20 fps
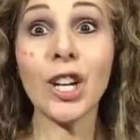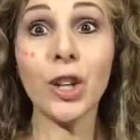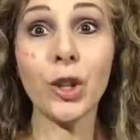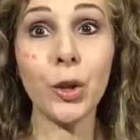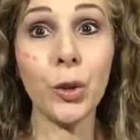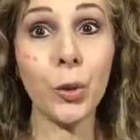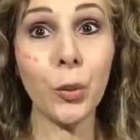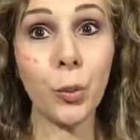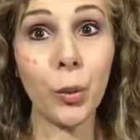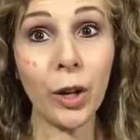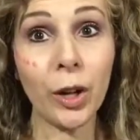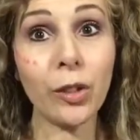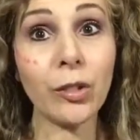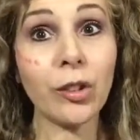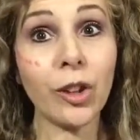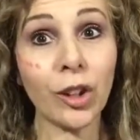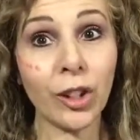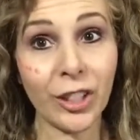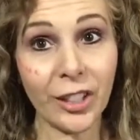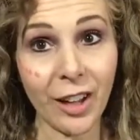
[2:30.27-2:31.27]
you will
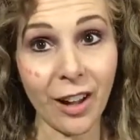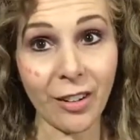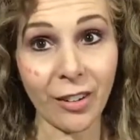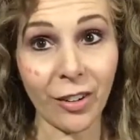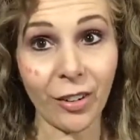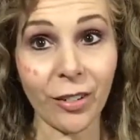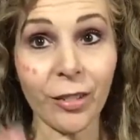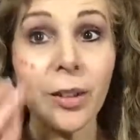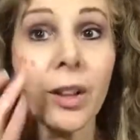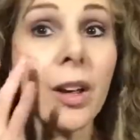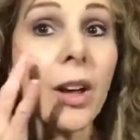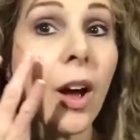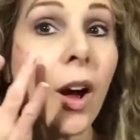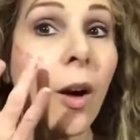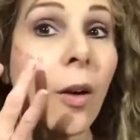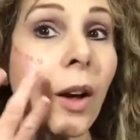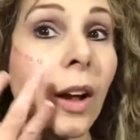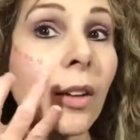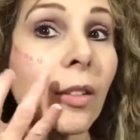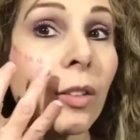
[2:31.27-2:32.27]
look younger.
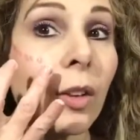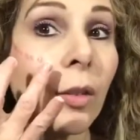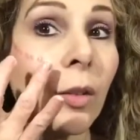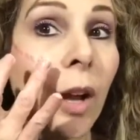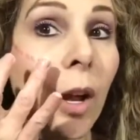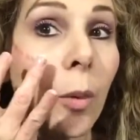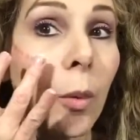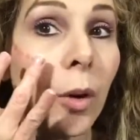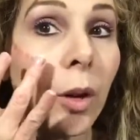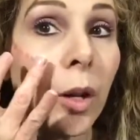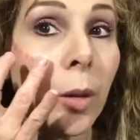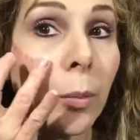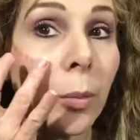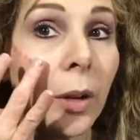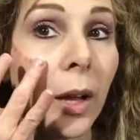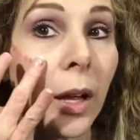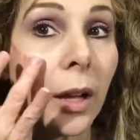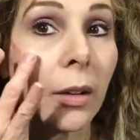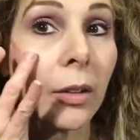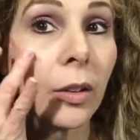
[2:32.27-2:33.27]
Okay, so now we're going to
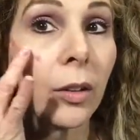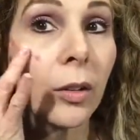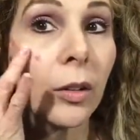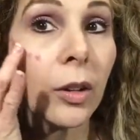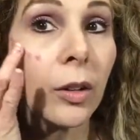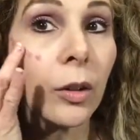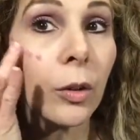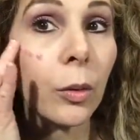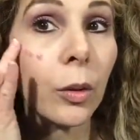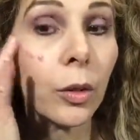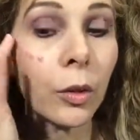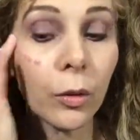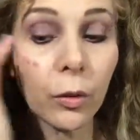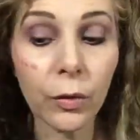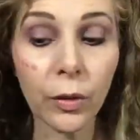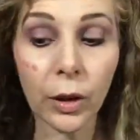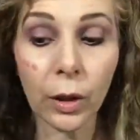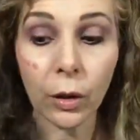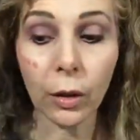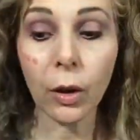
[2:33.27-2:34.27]
blend. So you can do it with your
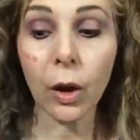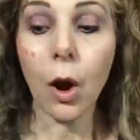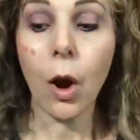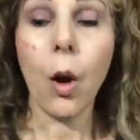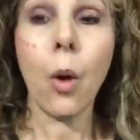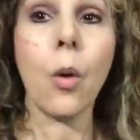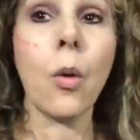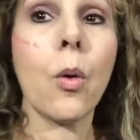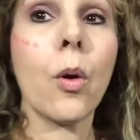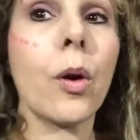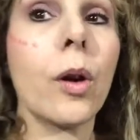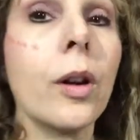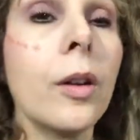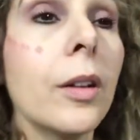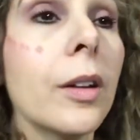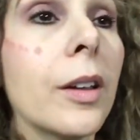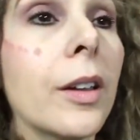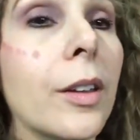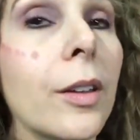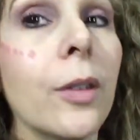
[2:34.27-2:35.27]
finger
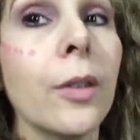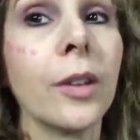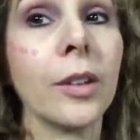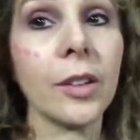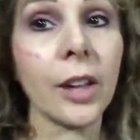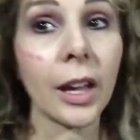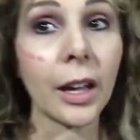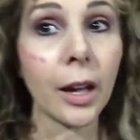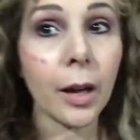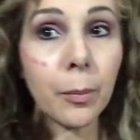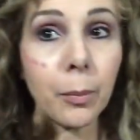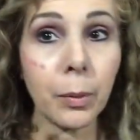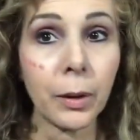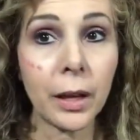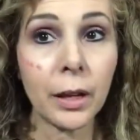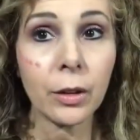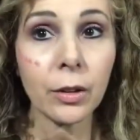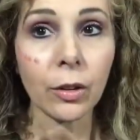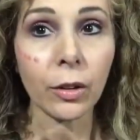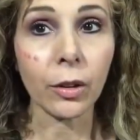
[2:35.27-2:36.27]
or you can take a
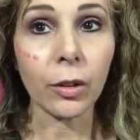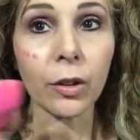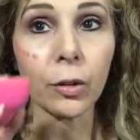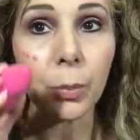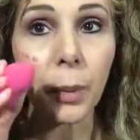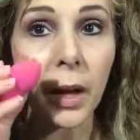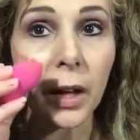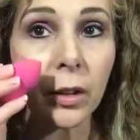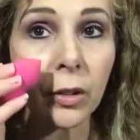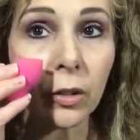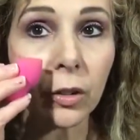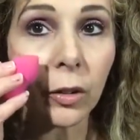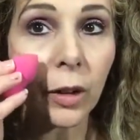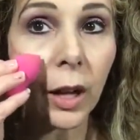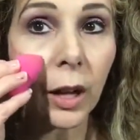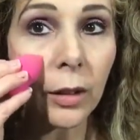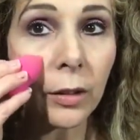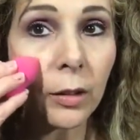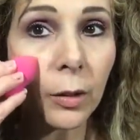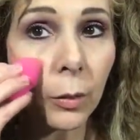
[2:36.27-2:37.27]
blender sponge,
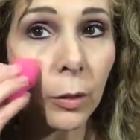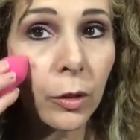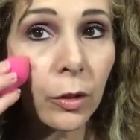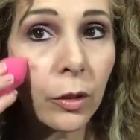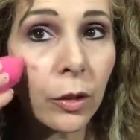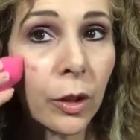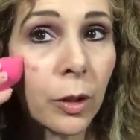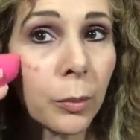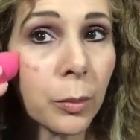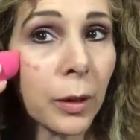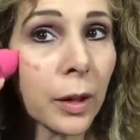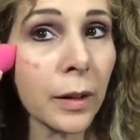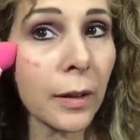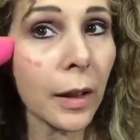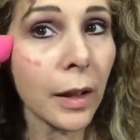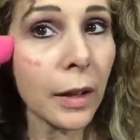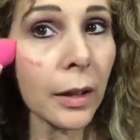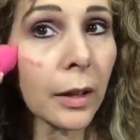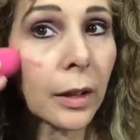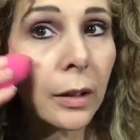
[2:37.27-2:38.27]
okay? So we're just gonna blend
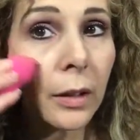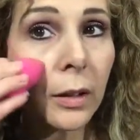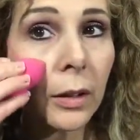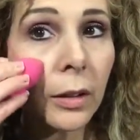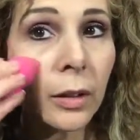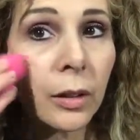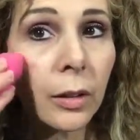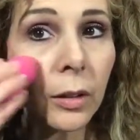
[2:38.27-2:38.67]
that in.